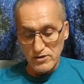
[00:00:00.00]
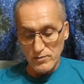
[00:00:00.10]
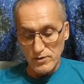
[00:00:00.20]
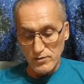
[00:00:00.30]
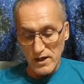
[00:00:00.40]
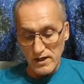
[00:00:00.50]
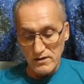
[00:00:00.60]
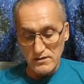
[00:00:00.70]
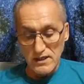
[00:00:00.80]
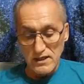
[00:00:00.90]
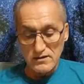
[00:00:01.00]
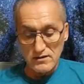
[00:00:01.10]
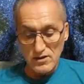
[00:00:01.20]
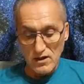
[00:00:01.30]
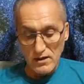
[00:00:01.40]
You recall the
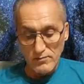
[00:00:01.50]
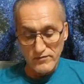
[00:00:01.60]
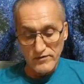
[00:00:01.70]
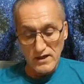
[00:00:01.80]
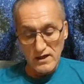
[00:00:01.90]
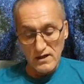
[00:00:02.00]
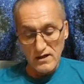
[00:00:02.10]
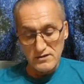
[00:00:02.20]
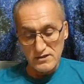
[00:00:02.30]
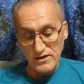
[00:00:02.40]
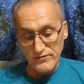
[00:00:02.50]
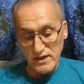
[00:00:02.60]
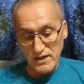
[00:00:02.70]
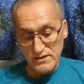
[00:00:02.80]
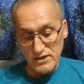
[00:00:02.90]
process of making these records
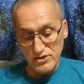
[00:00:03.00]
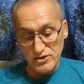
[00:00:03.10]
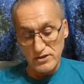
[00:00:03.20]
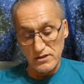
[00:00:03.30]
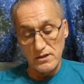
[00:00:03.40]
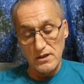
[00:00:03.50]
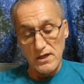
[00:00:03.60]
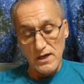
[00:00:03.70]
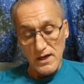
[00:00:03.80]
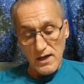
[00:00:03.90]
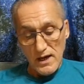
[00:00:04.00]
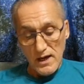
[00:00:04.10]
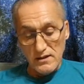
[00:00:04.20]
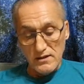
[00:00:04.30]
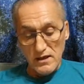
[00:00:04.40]
from the memories of your
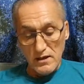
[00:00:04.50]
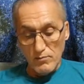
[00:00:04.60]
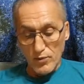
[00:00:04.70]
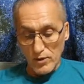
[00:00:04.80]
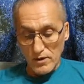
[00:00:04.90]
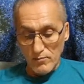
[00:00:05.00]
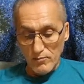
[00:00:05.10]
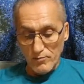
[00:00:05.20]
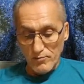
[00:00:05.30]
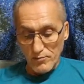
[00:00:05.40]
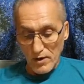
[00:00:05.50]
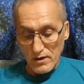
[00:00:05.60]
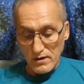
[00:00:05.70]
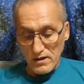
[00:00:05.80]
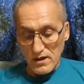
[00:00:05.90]
life
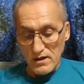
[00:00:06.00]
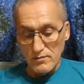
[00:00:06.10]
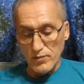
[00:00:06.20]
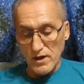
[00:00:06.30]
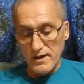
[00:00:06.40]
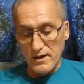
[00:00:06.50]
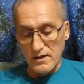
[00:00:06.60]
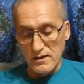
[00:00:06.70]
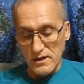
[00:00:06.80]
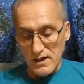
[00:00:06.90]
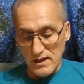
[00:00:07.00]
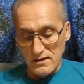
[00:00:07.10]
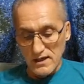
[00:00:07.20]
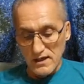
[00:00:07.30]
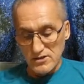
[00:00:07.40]
14,000 years ago, remarked Saint
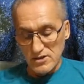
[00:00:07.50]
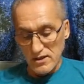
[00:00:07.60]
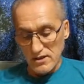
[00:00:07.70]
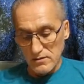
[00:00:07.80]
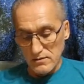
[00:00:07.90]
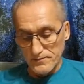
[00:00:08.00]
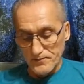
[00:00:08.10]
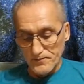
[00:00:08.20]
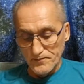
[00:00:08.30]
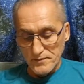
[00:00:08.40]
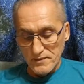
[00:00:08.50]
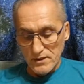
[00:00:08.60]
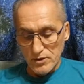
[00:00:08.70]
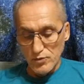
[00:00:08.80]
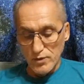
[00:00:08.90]
Germain. They will be
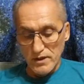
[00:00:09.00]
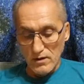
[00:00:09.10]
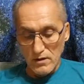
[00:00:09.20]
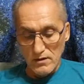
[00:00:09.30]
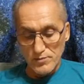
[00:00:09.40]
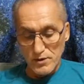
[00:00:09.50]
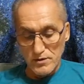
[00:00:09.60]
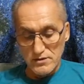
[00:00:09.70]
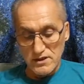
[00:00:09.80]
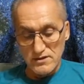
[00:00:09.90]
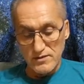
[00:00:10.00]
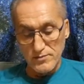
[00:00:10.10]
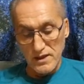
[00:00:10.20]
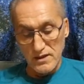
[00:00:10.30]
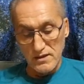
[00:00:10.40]
transported to the royal
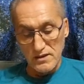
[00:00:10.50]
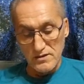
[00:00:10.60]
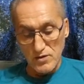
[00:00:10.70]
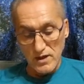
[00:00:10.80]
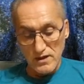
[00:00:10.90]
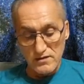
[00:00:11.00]
Teton